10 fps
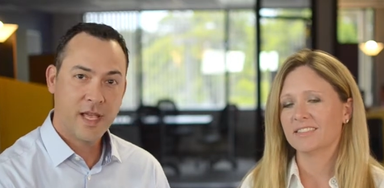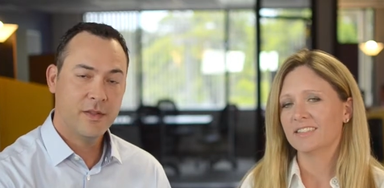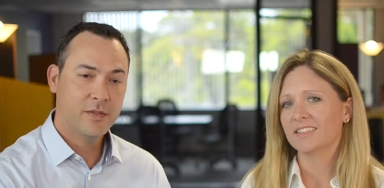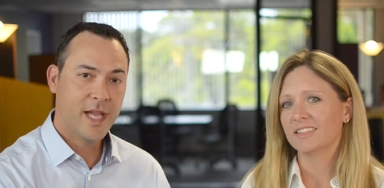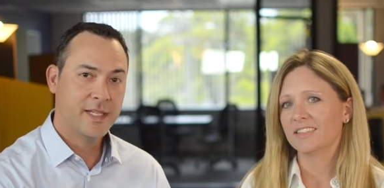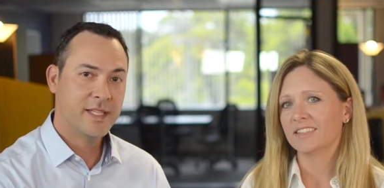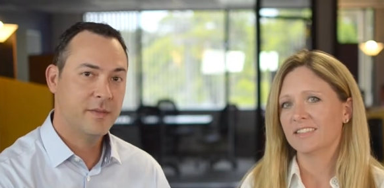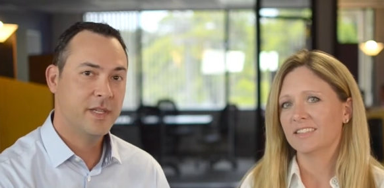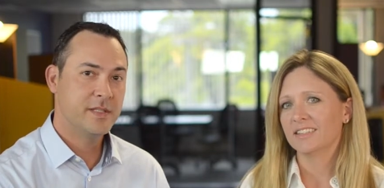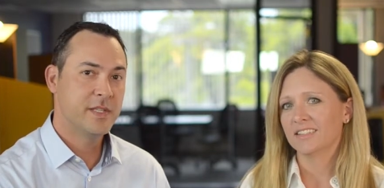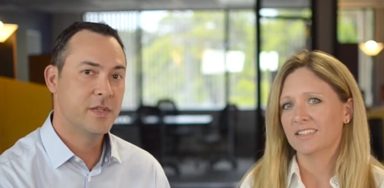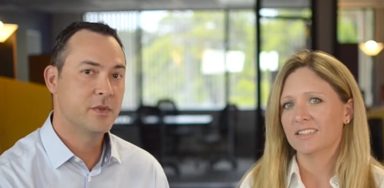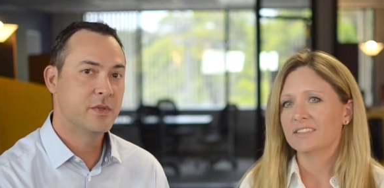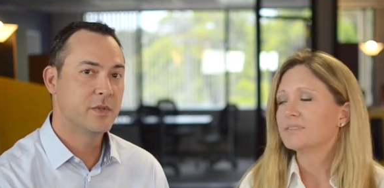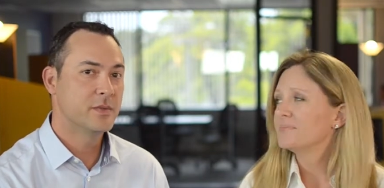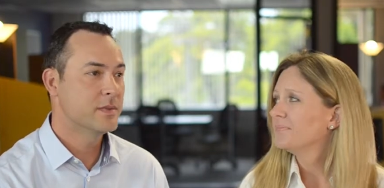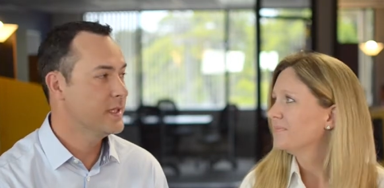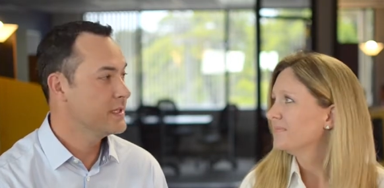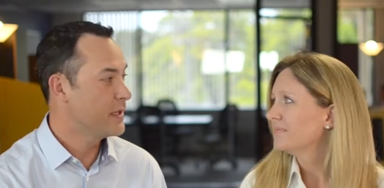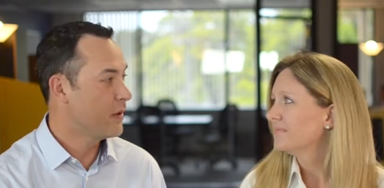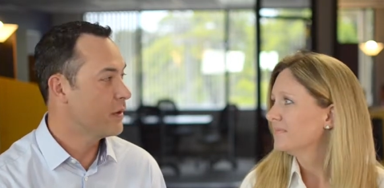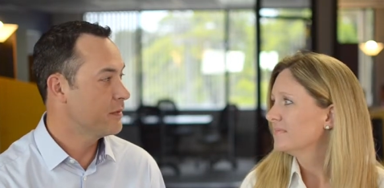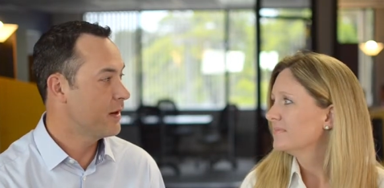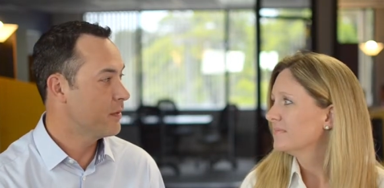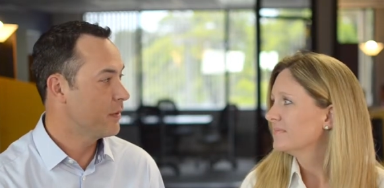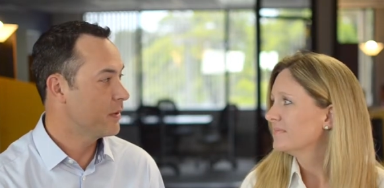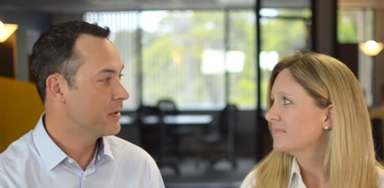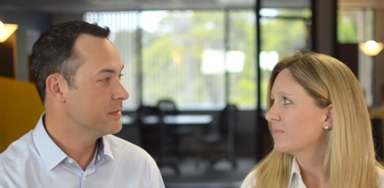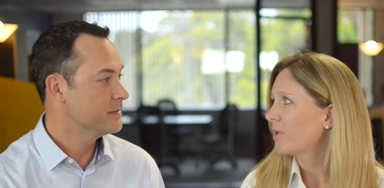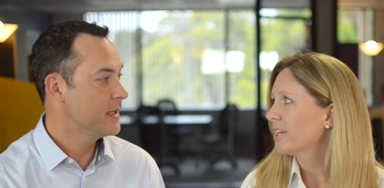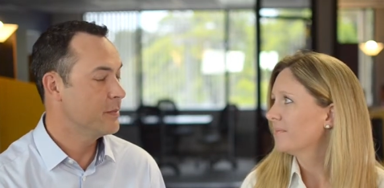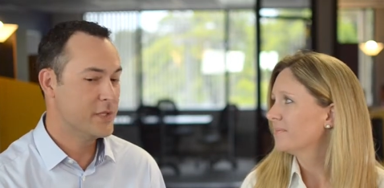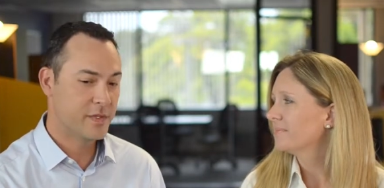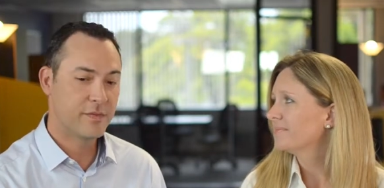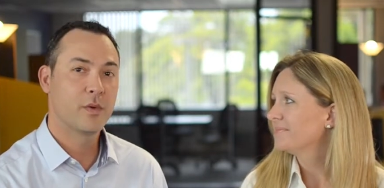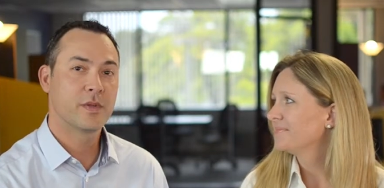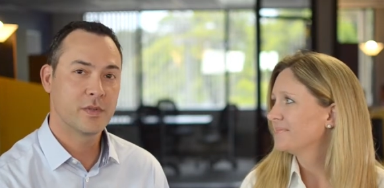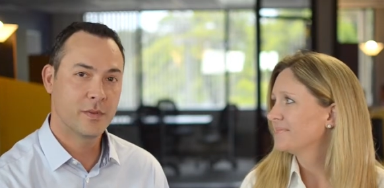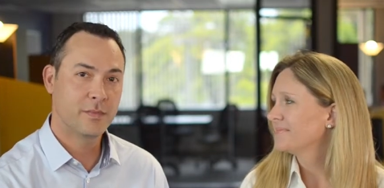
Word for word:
Speaker 1: those activities that you do is the art of our work, right. and we should focus on